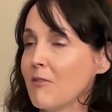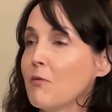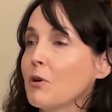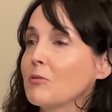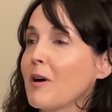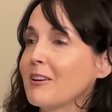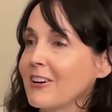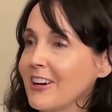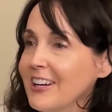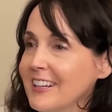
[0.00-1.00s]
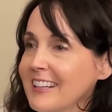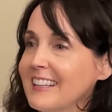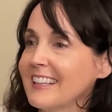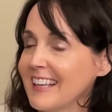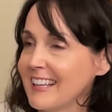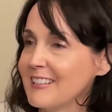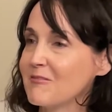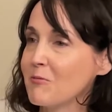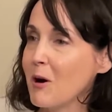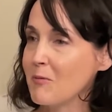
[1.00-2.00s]
forerunner
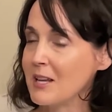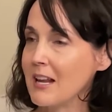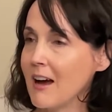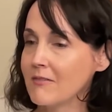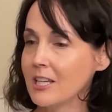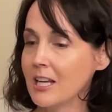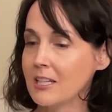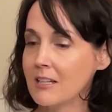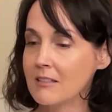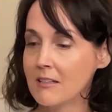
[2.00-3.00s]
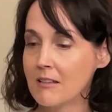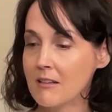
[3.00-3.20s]
in what we navigated.